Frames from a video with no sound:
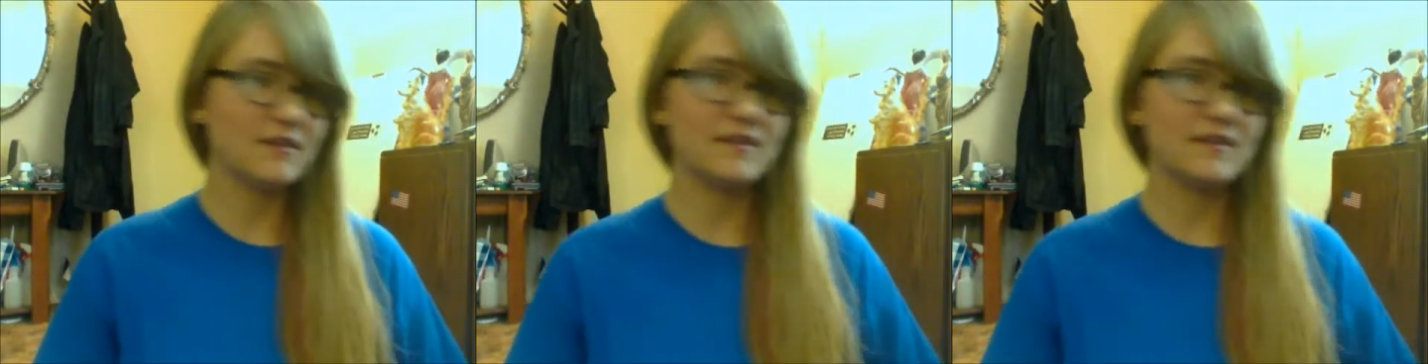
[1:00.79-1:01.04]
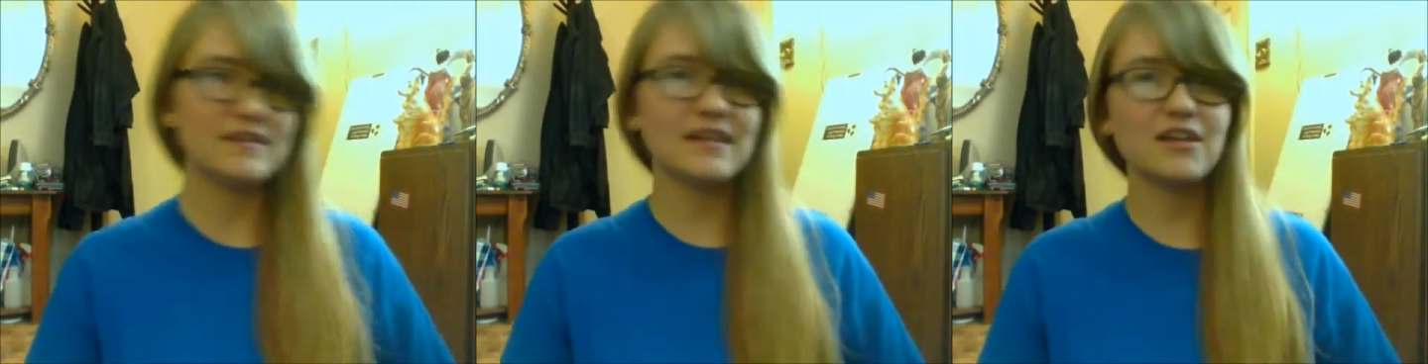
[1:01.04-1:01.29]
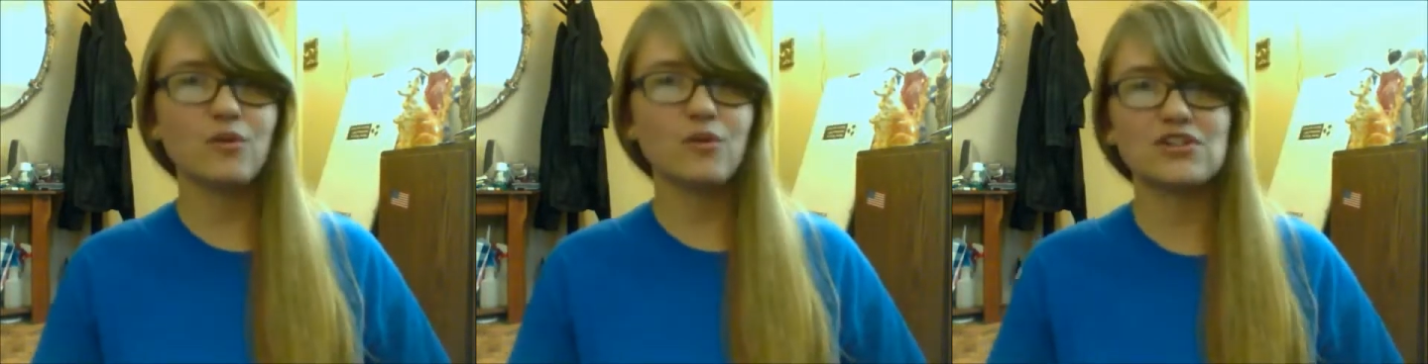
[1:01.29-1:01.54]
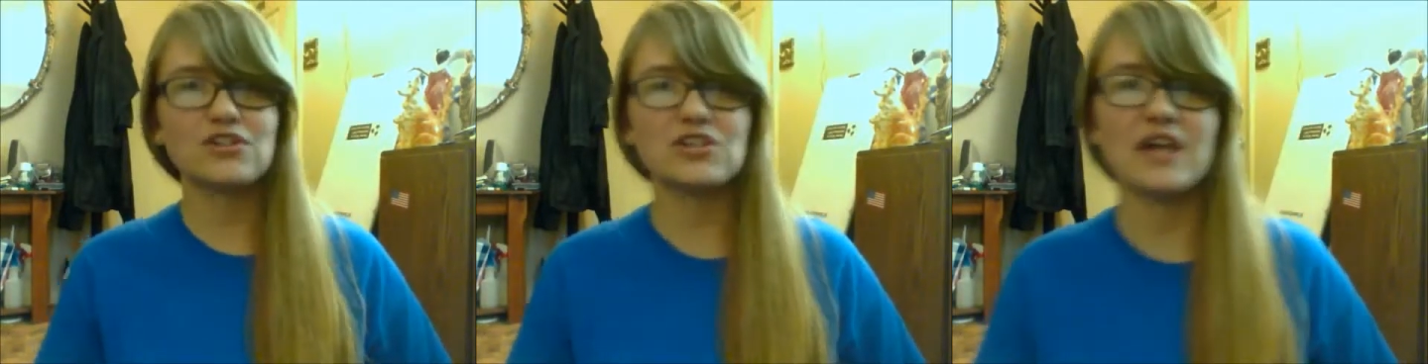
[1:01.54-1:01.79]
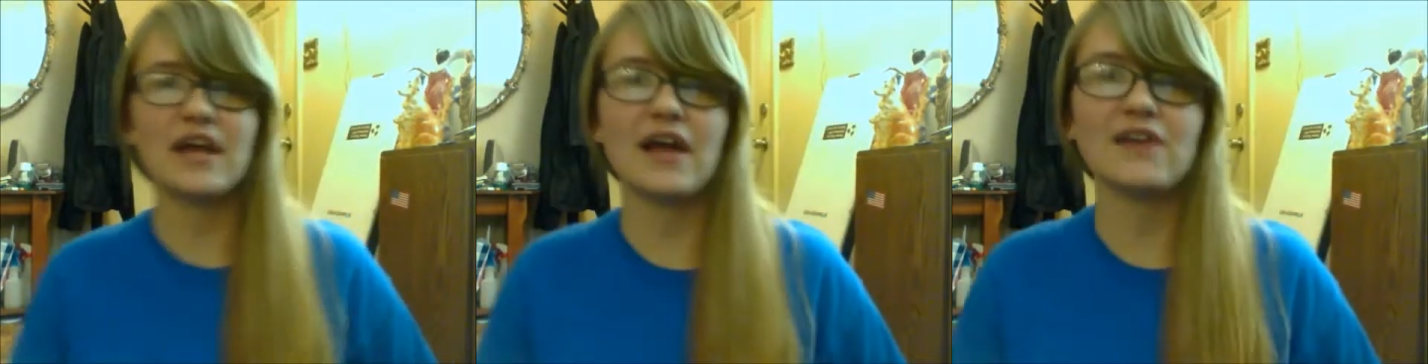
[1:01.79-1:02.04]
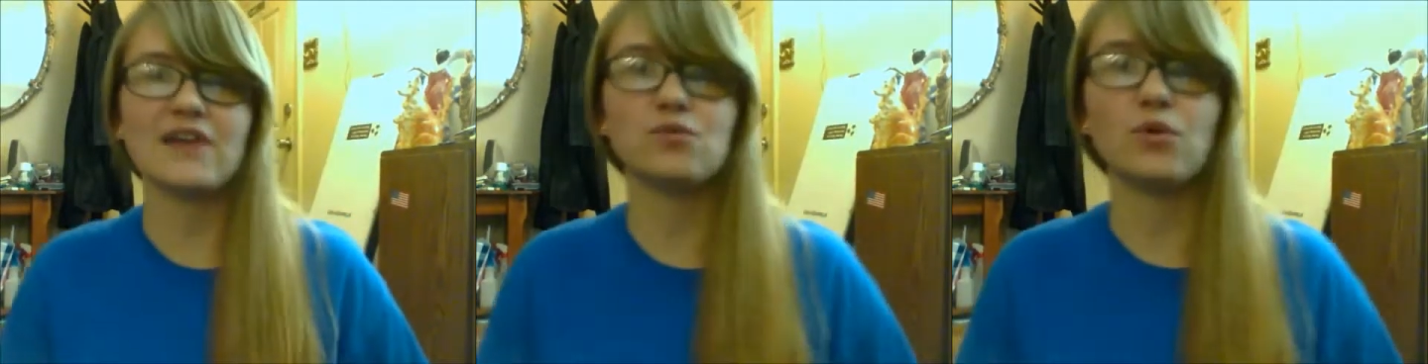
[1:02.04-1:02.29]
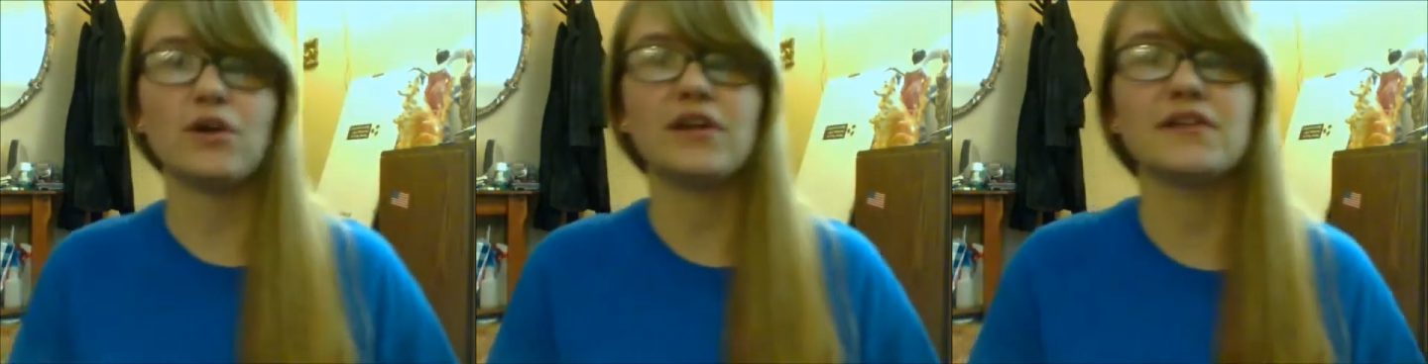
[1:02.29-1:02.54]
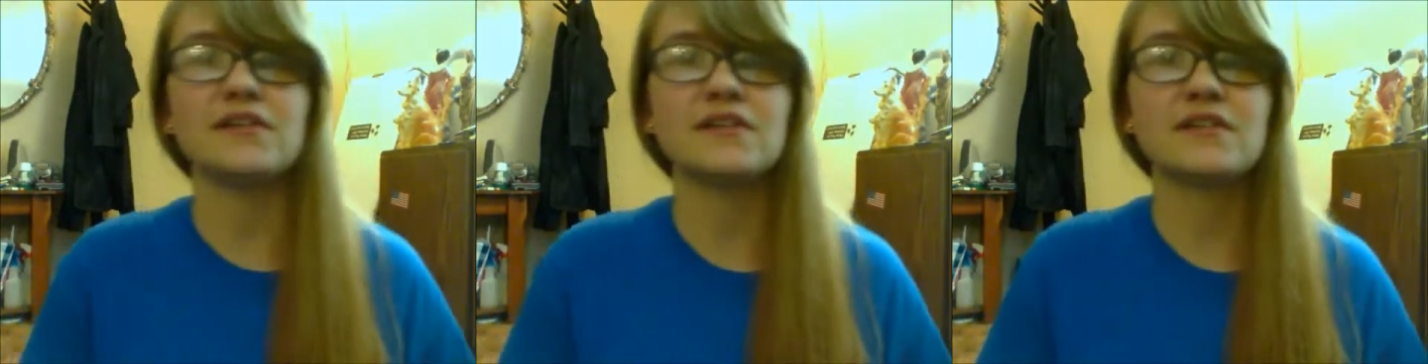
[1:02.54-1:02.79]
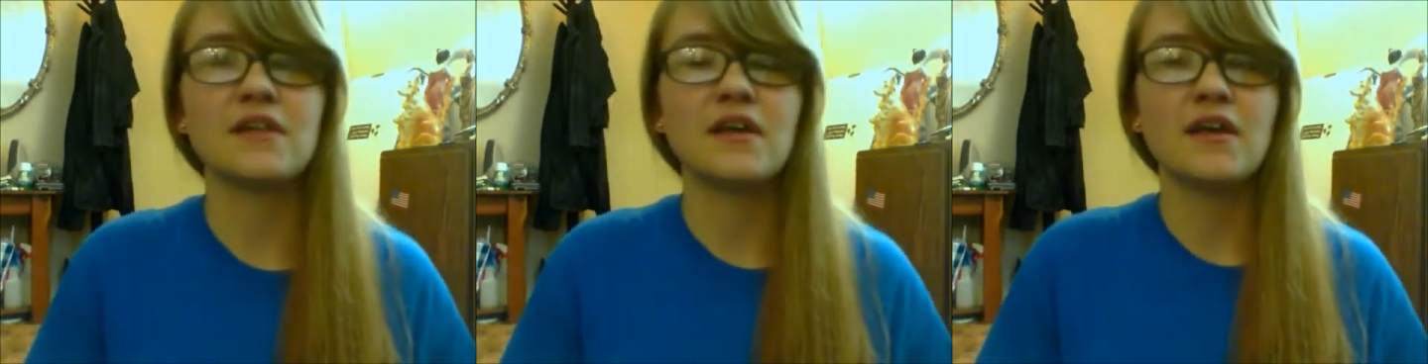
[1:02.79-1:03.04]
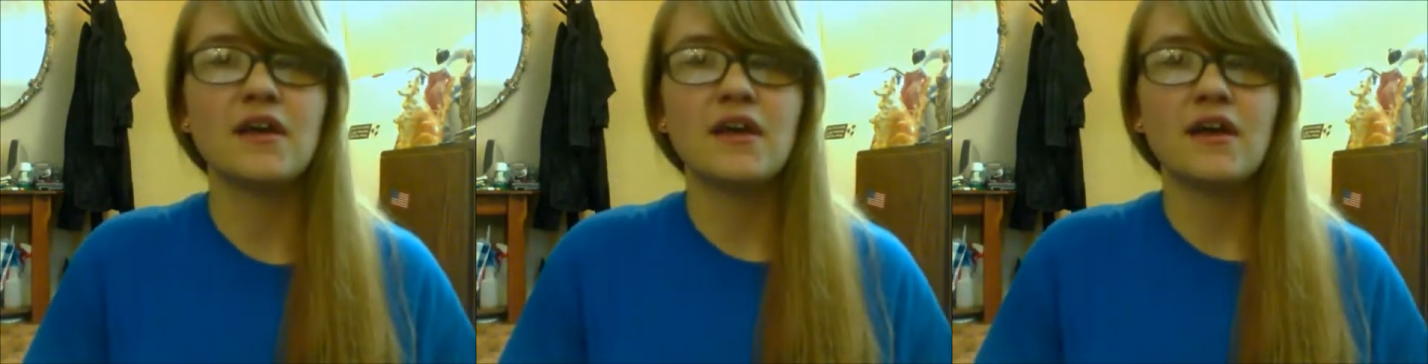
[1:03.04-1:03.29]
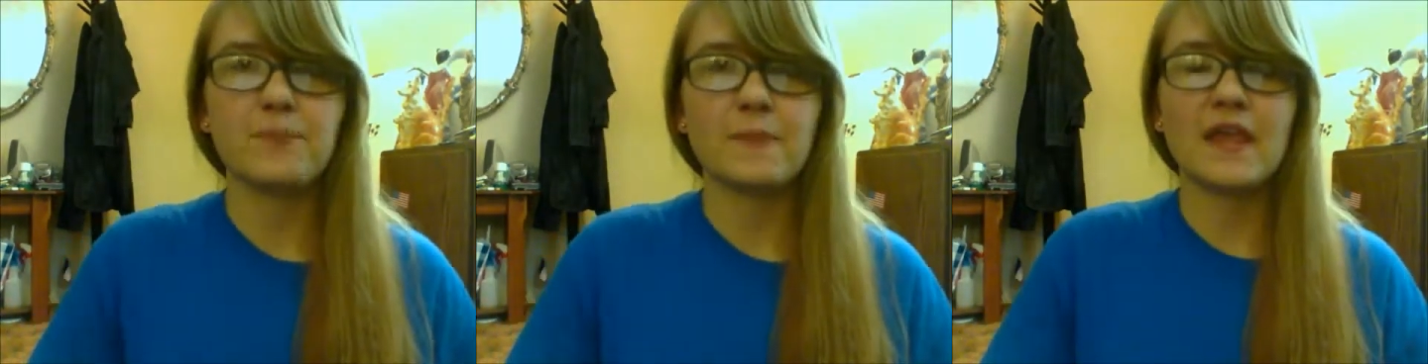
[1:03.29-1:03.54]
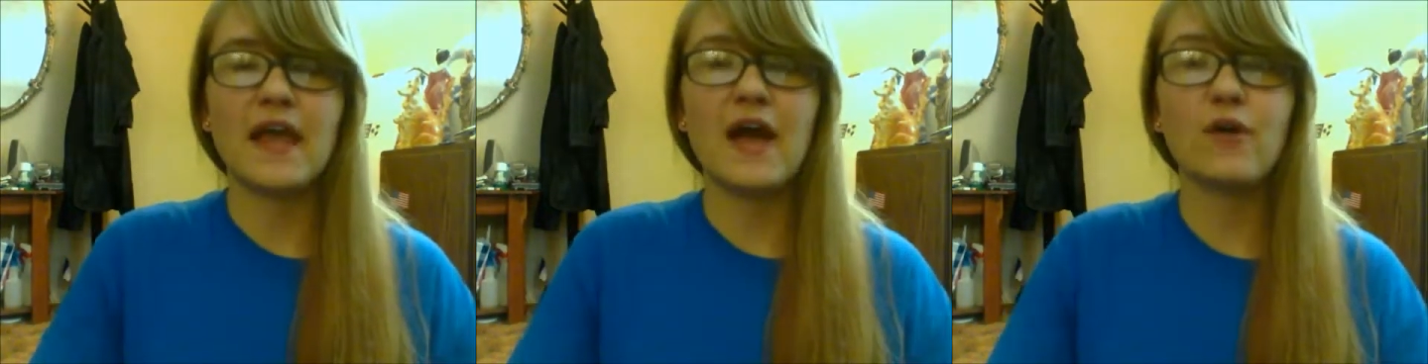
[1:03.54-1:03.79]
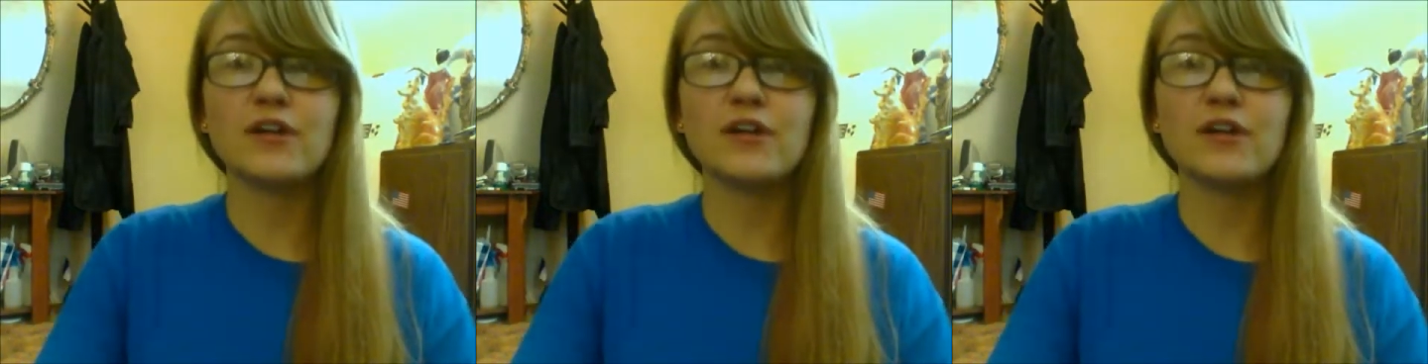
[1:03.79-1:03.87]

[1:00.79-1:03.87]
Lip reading: the second question I asked was how